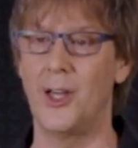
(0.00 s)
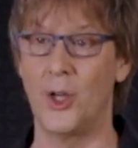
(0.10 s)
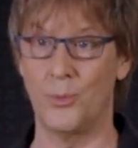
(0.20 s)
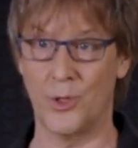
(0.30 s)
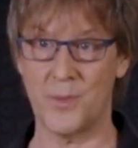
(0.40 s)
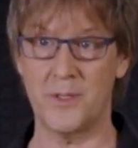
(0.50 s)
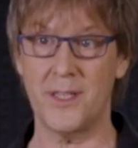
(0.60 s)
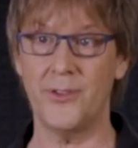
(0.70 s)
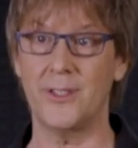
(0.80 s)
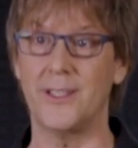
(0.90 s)
More
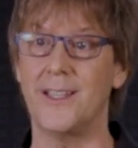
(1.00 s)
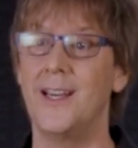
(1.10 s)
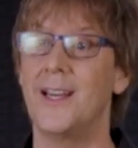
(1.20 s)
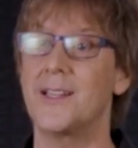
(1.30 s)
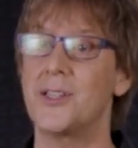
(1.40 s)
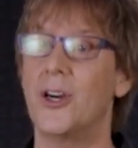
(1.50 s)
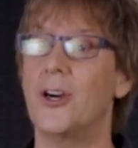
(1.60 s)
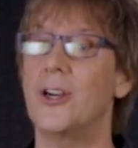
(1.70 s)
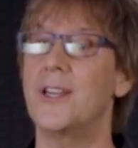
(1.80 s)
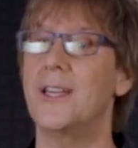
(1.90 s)
specifically, it's an
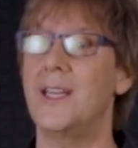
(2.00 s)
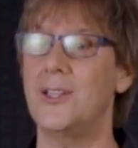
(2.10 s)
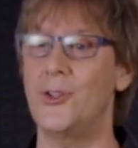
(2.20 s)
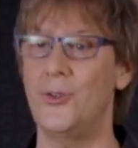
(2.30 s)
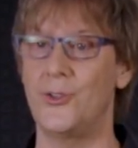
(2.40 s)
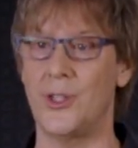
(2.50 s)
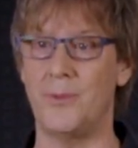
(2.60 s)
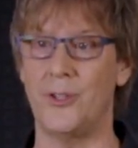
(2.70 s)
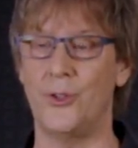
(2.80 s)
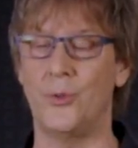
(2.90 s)
RDNA 2 GPU,